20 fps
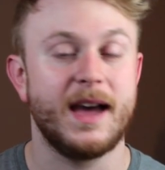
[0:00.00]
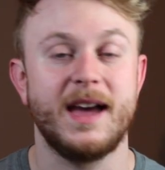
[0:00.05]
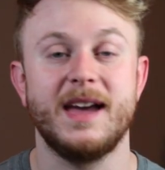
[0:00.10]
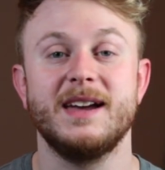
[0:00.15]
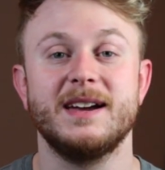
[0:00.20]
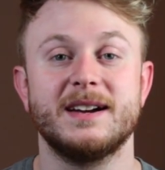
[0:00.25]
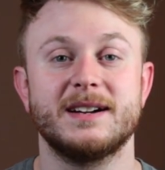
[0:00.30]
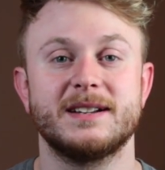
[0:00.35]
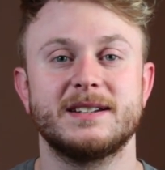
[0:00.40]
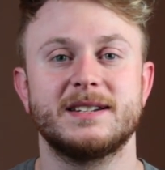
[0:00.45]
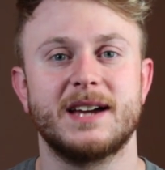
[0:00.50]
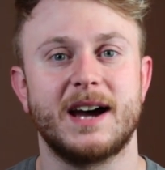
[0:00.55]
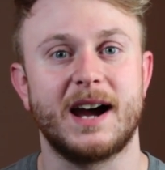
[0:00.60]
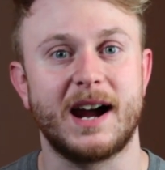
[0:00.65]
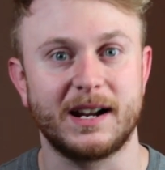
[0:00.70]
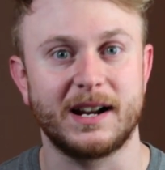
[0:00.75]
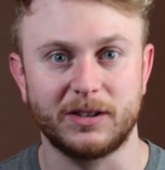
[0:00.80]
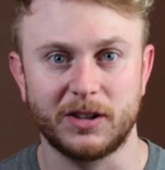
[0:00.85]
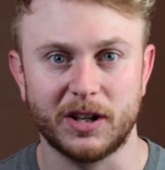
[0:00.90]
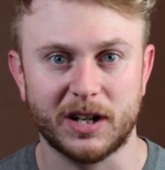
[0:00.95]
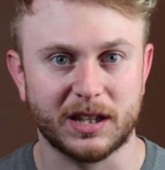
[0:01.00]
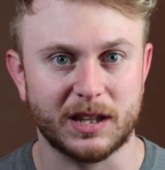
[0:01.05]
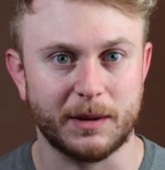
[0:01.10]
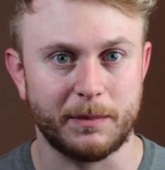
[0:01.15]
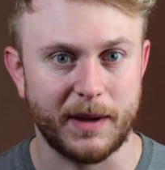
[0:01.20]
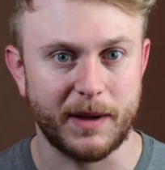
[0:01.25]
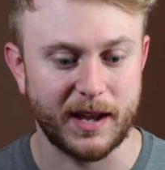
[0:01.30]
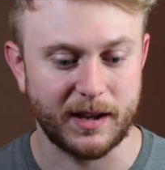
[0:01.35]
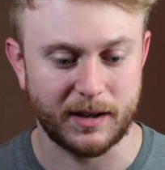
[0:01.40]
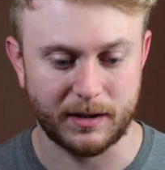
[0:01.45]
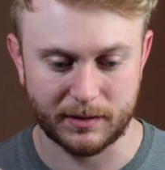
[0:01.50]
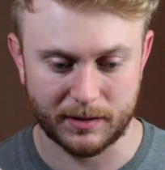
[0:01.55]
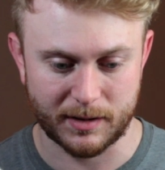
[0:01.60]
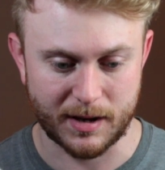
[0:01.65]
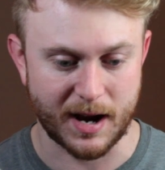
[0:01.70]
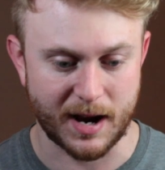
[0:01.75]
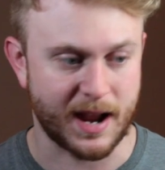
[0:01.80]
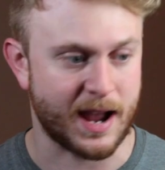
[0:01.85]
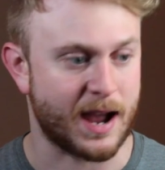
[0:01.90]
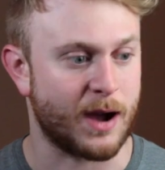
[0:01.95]
and I look at the bank
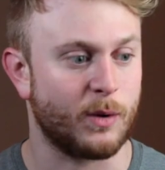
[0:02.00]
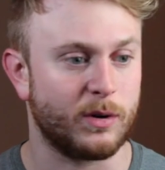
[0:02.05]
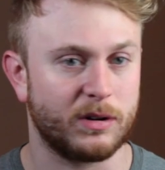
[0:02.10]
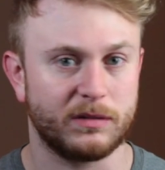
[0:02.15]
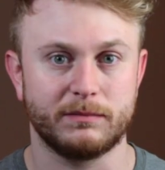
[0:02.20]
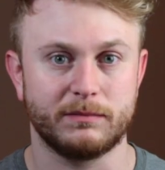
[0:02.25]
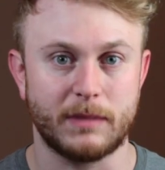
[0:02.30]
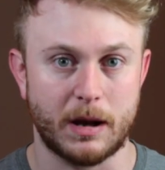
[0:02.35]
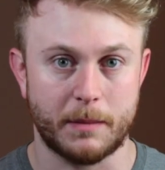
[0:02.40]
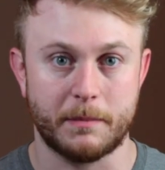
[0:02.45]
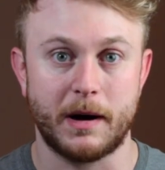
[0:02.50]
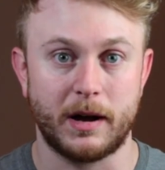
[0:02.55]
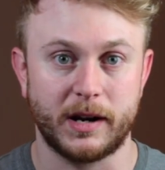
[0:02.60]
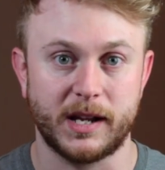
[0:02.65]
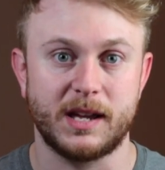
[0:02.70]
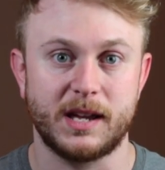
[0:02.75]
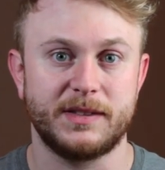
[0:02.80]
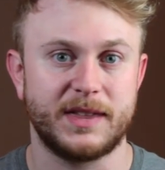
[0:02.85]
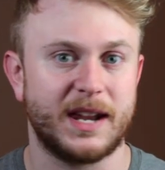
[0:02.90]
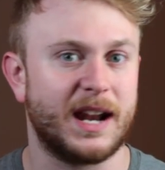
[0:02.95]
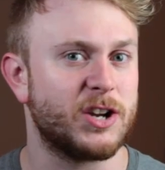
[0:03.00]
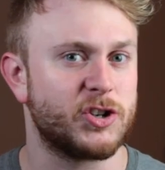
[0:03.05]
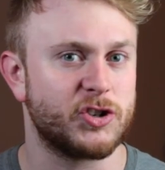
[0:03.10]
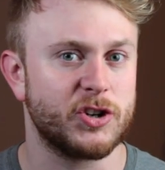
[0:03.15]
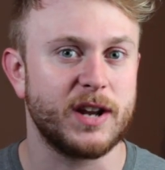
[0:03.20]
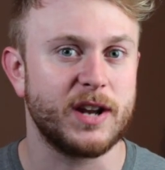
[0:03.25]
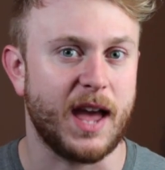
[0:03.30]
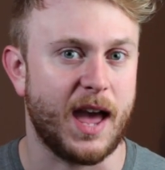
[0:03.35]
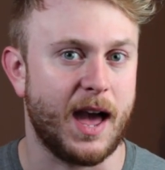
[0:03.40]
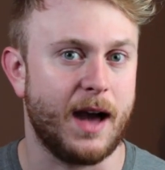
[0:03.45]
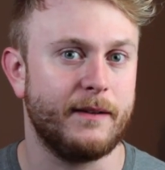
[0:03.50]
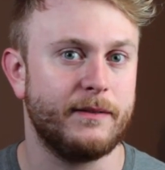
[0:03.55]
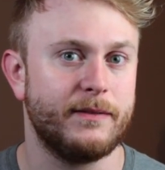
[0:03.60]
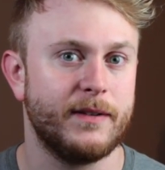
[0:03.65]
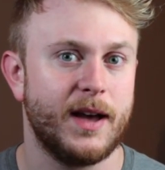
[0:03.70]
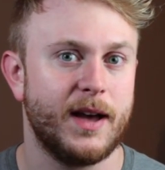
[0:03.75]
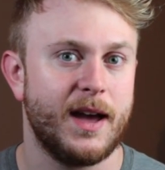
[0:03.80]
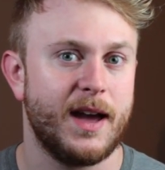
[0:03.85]
account of money that I should have,